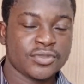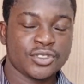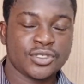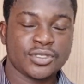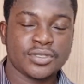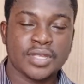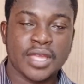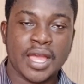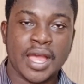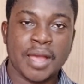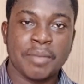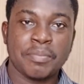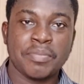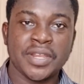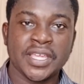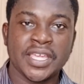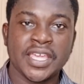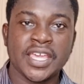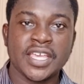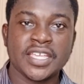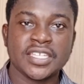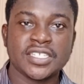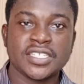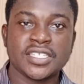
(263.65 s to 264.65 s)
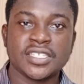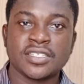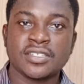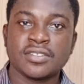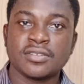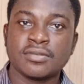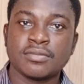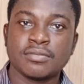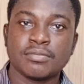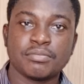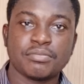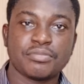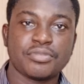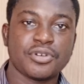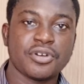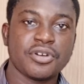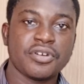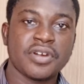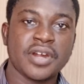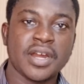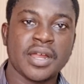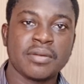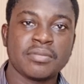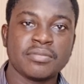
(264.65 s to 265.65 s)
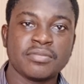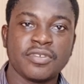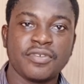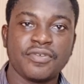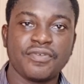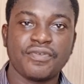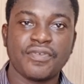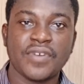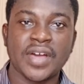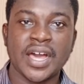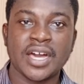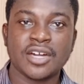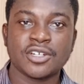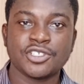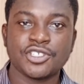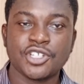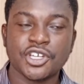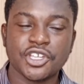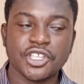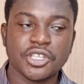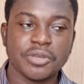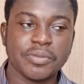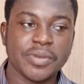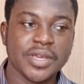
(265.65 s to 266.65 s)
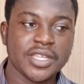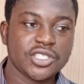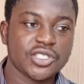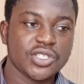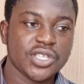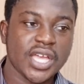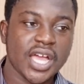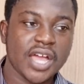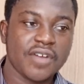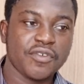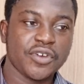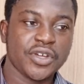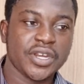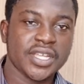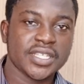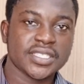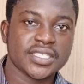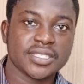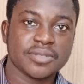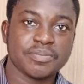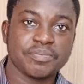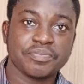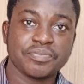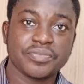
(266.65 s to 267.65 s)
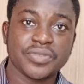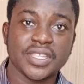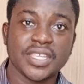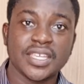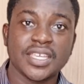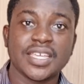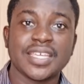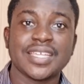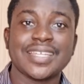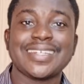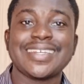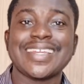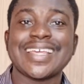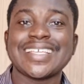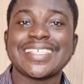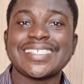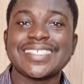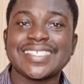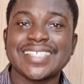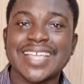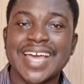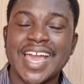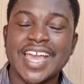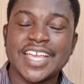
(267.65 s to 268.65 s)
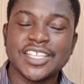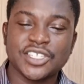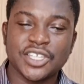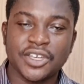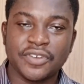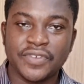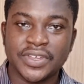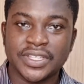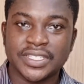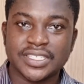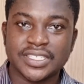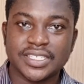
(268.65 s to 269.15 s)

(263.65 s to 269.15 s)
application, program, file, document you have on it, the size of it.